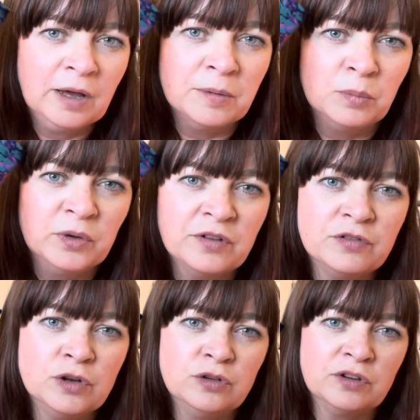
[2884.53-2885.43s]
with a
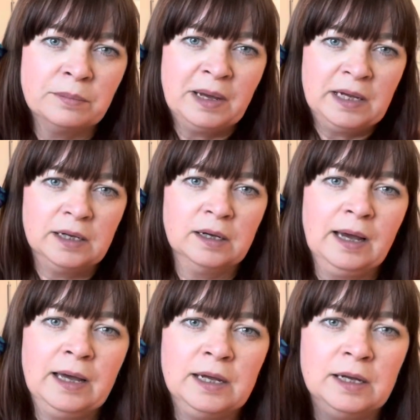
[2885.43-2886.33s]
view to make
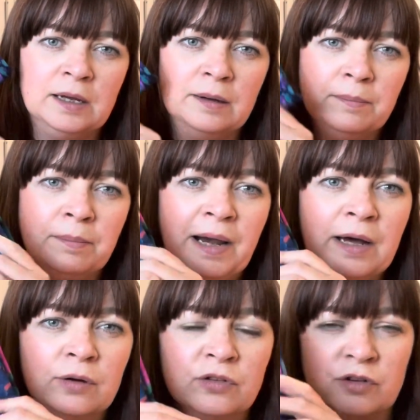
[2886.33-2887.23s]
a
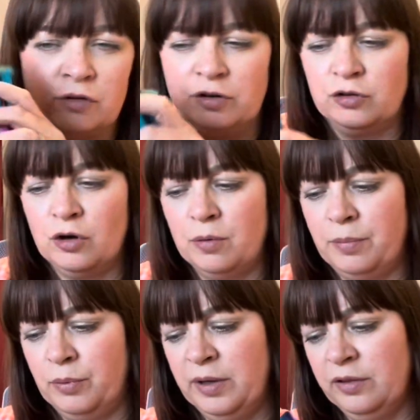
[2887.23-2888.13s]
blouse or a top
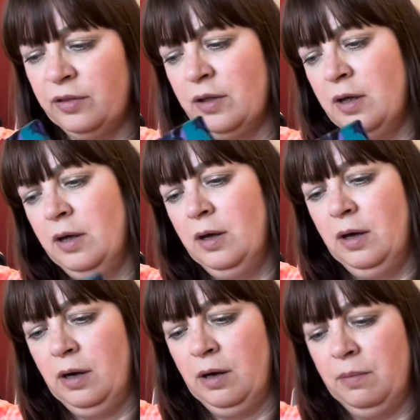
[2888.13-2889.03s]
with.
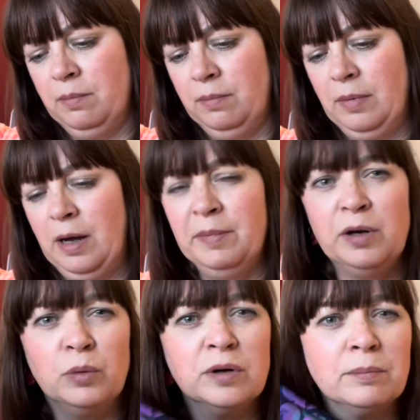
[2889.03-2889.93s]
I mean, I
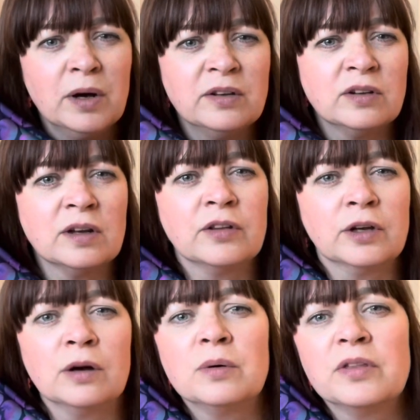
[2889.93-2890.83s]
wouldn't mind another
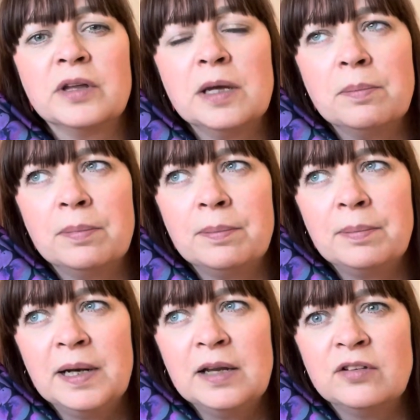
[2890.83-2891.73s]
go at the
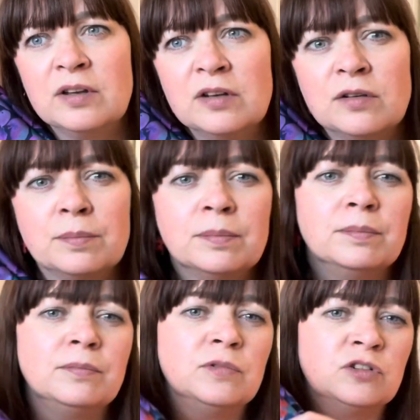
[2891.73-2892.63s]
pleated
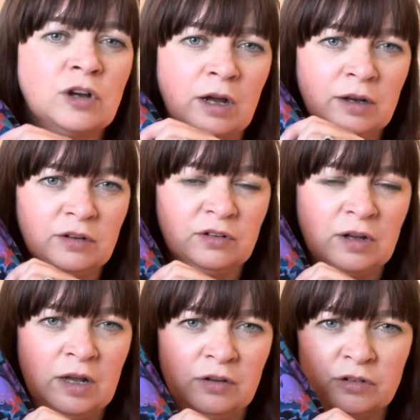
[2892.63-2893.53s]
shirt,
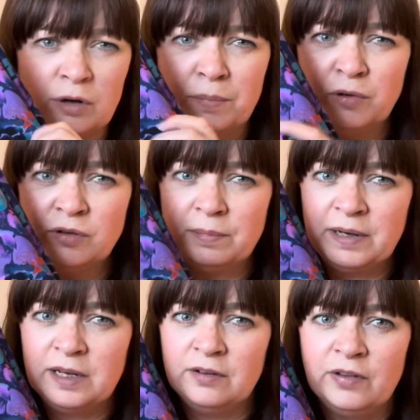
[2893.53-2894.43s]
so possibly
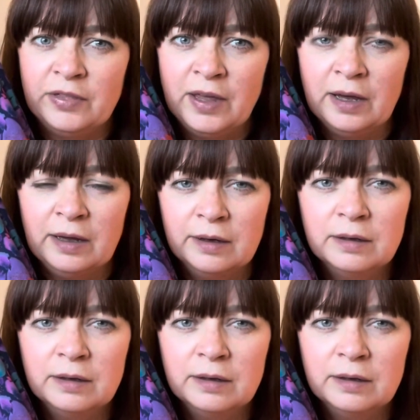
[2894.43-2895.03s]
even that,